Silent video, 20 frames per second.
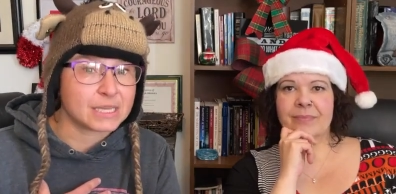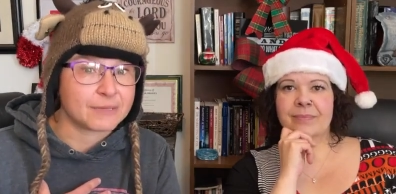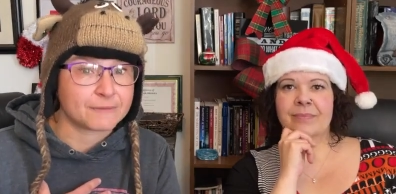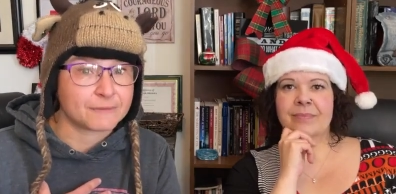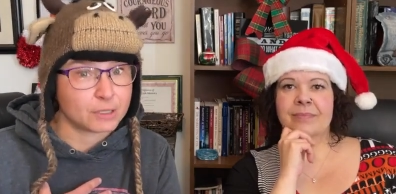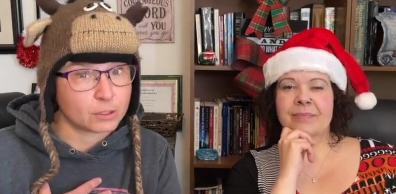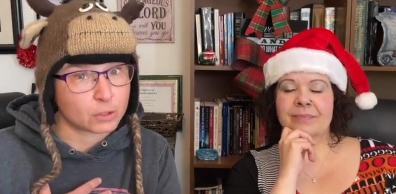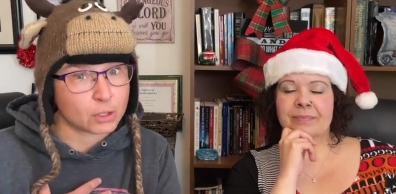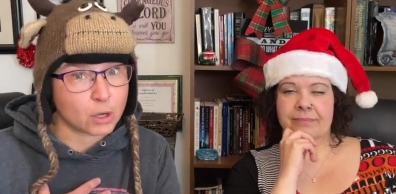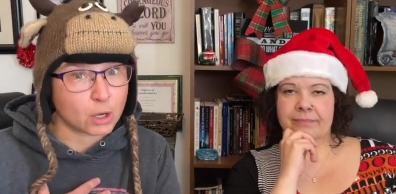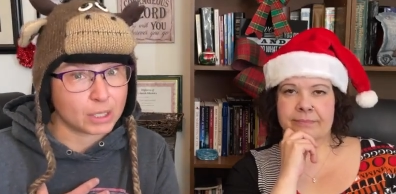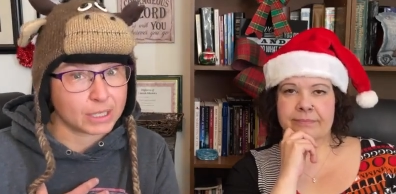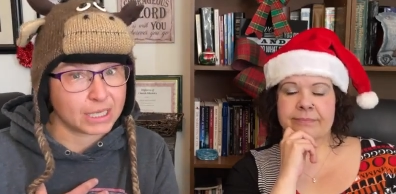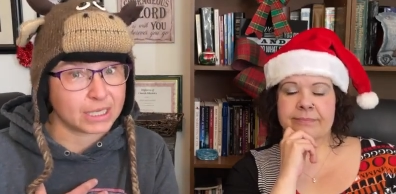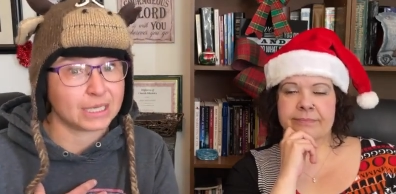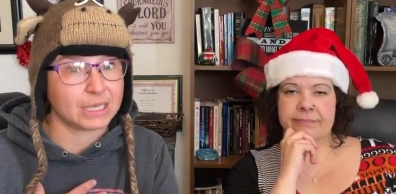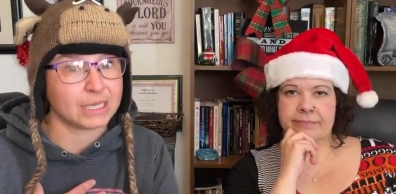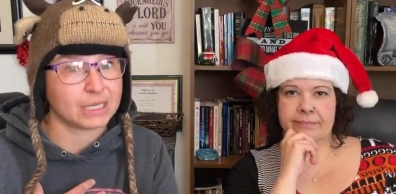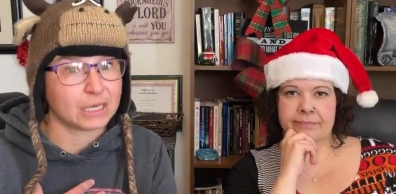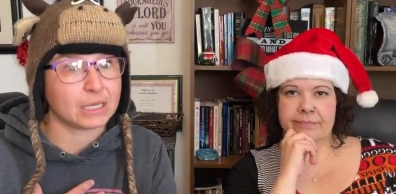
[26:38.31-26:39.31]
Speaker 1: if you're not
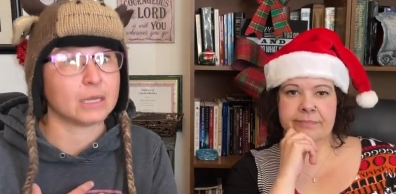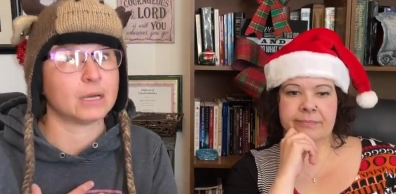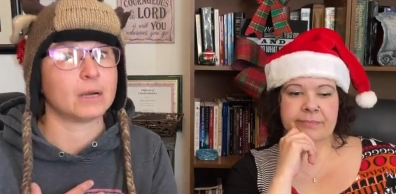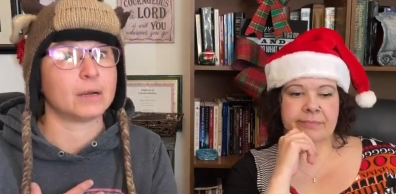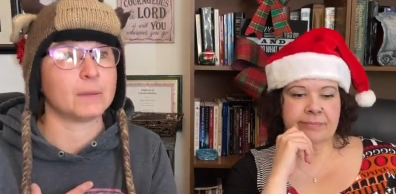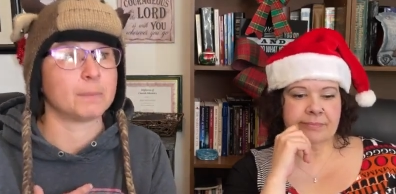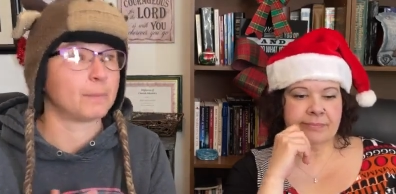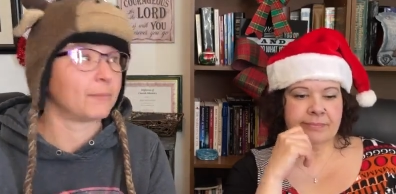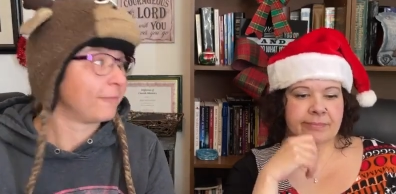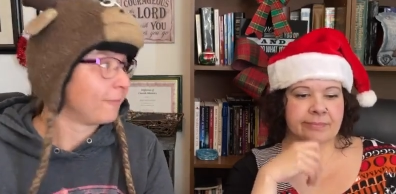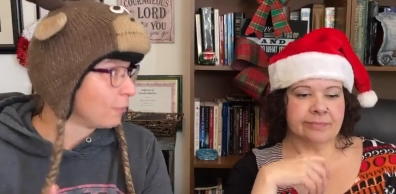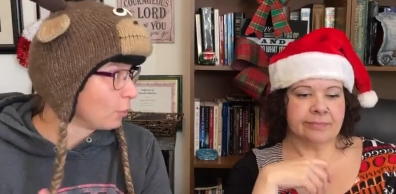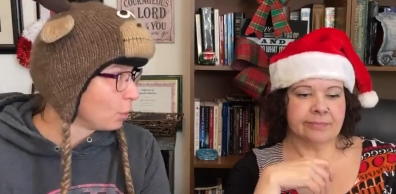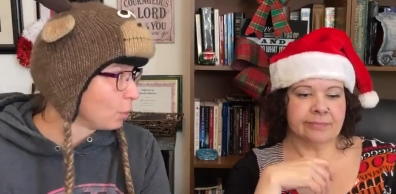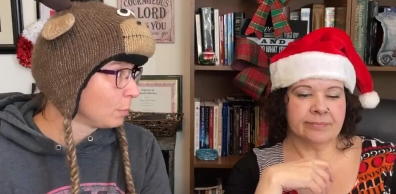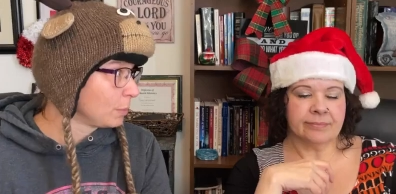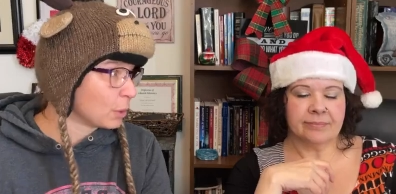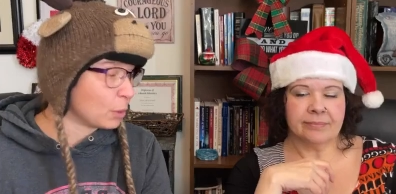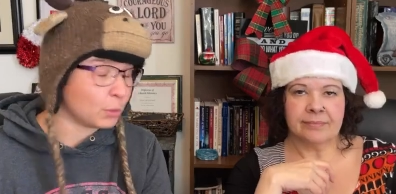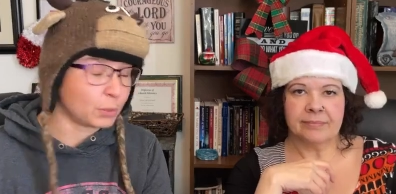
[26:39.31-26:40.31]
in a
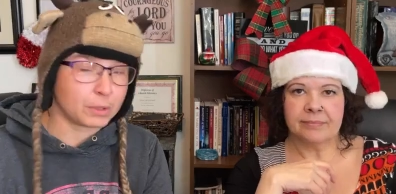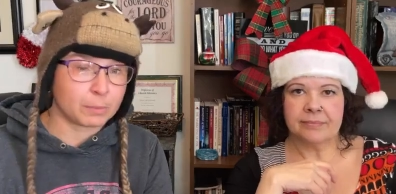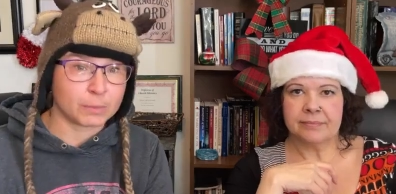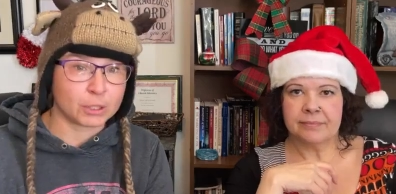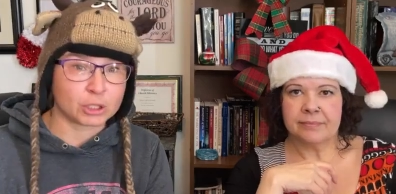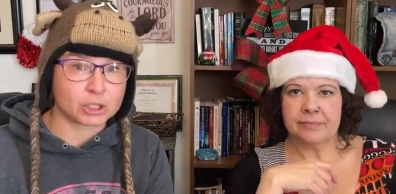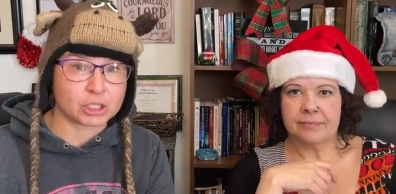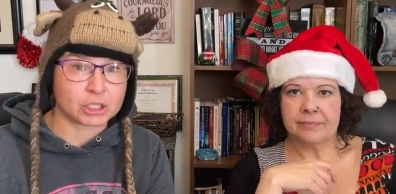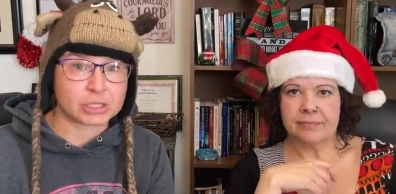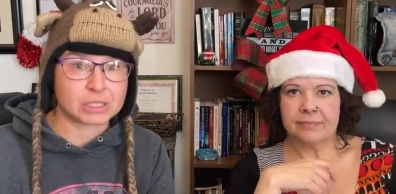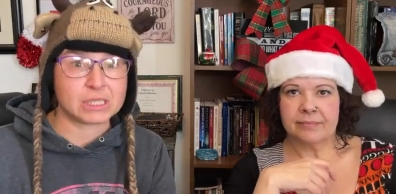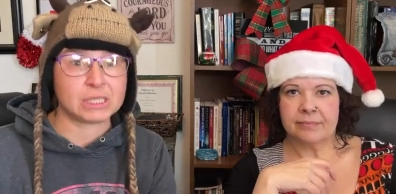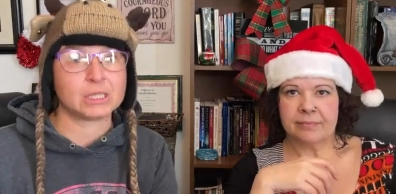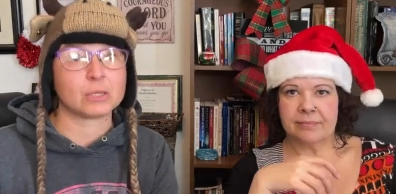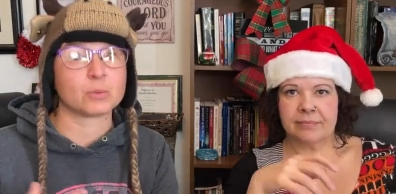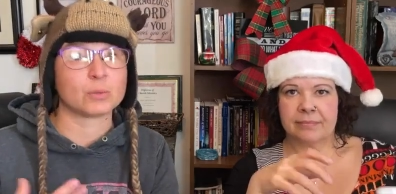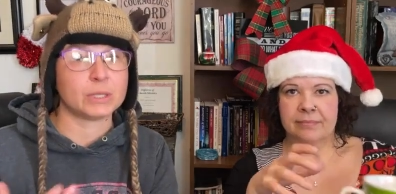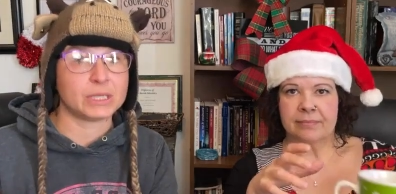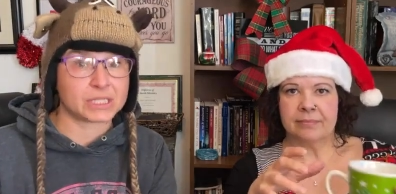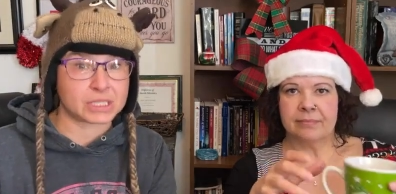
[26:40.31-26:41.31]
full-blown emergency,
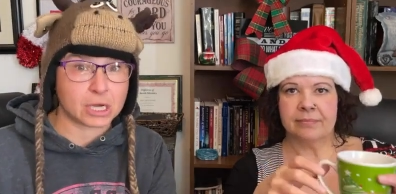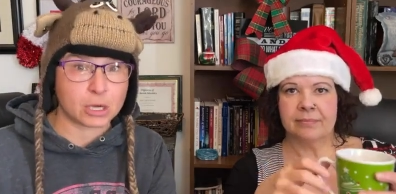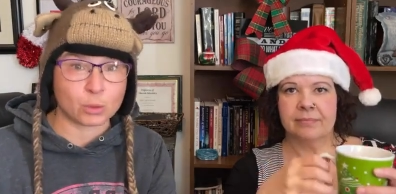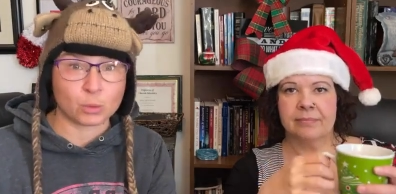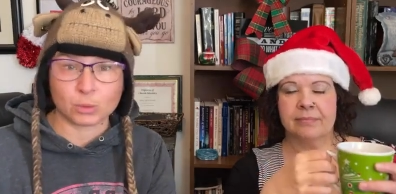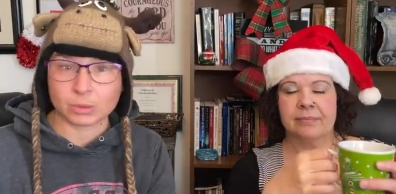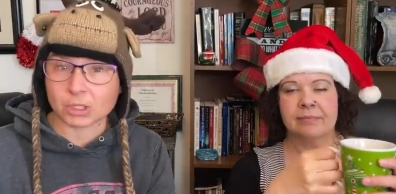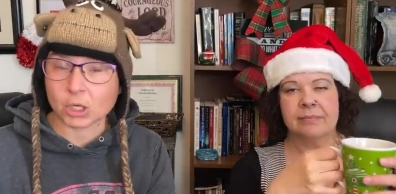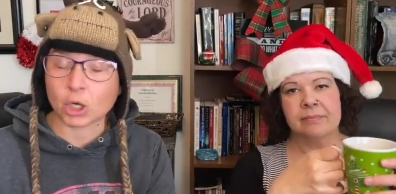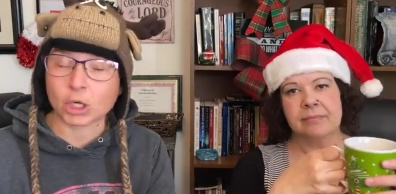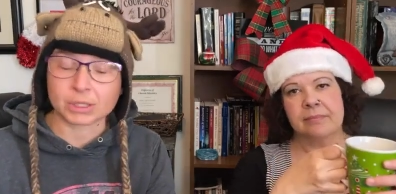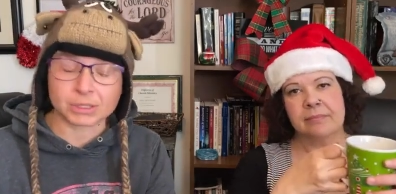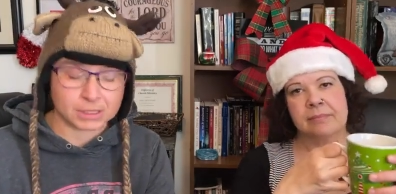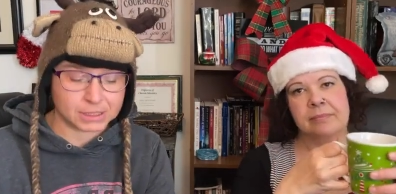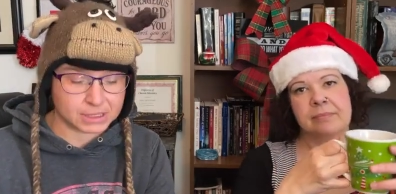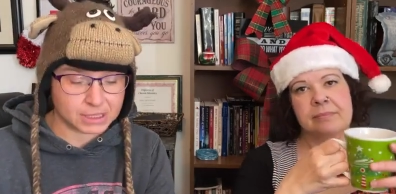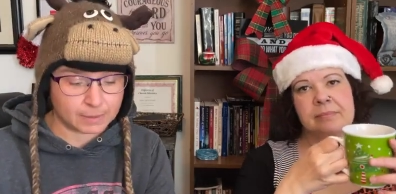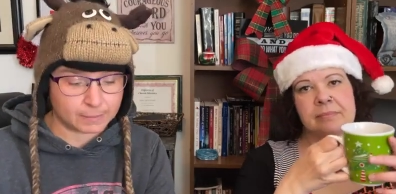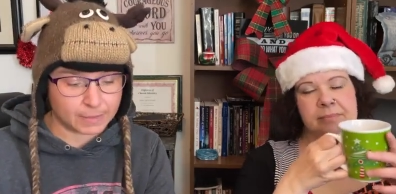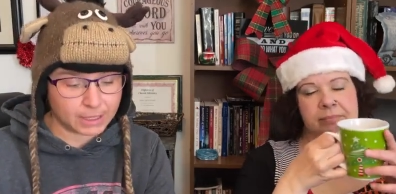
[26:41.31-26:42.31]
to reach out and talk to
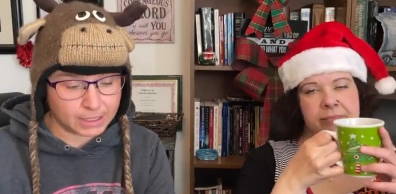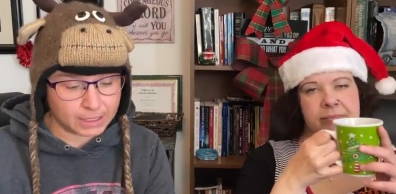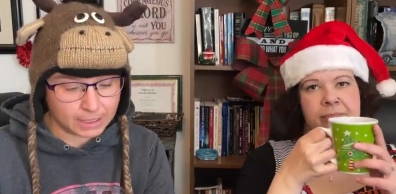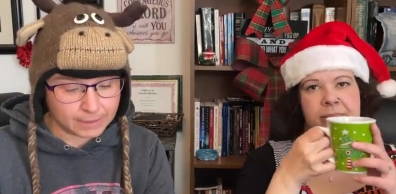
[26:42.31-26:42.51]
somebody.